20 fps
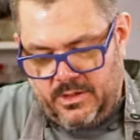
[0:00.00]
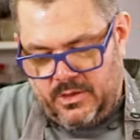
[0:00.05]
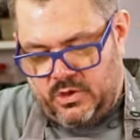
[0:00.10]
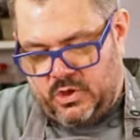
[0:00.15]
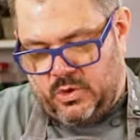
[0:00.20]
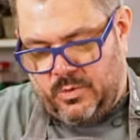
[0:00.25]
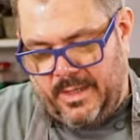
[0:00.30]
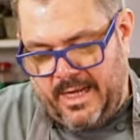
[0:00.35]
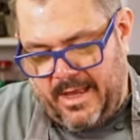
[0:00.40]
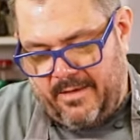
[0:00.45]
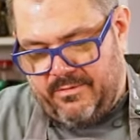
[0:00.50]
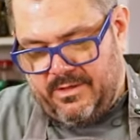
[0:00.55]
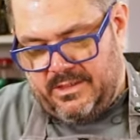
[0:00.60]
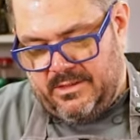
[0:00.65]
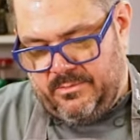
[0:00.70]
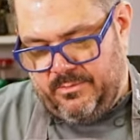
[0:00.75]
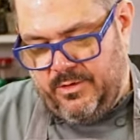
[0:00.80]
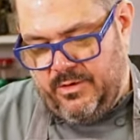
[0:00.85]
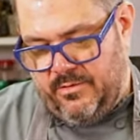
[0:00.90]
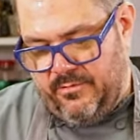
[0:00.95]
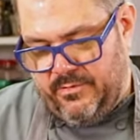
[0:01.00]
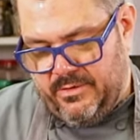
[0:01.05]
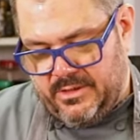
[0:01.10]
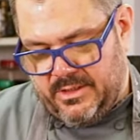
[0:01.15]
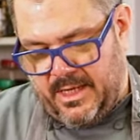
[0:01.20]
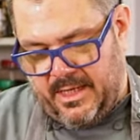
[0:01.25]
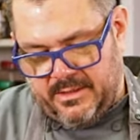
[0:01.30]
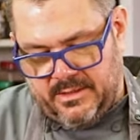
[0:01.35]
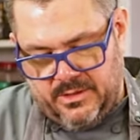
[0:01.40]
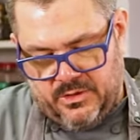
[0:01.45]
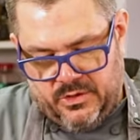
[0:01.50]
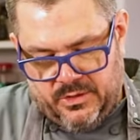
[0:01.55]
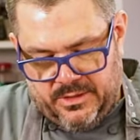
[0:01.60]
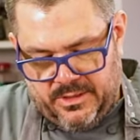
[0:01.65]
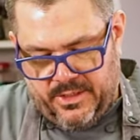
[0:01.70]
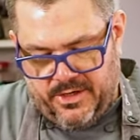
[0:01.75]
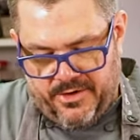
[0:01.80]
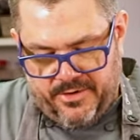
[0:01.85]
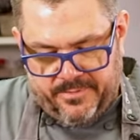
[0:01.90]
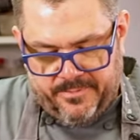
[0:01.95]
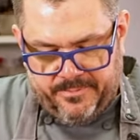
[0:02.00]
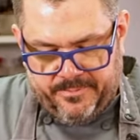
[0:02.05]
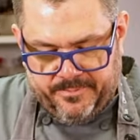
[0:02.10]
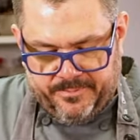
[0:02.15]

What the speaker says: So we have these beautiful sausages here.